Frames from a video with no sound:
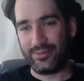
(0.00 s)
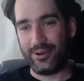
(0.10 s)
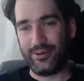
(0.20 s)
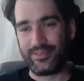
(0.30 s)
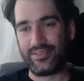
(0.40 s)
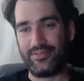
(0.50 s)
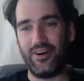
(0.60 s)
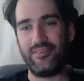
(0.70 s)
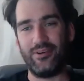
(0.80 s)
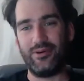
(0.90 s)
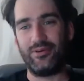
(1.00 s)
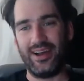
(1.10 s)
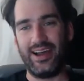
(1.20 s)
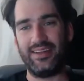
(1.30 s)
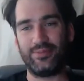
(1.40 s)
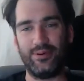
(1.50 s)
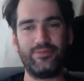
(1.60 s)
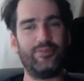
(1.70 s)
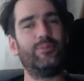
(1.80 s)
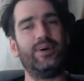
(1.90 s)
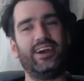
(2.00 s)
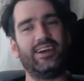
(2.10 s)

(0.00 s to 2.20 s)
well, so 5 volt and a 12 volt Beck.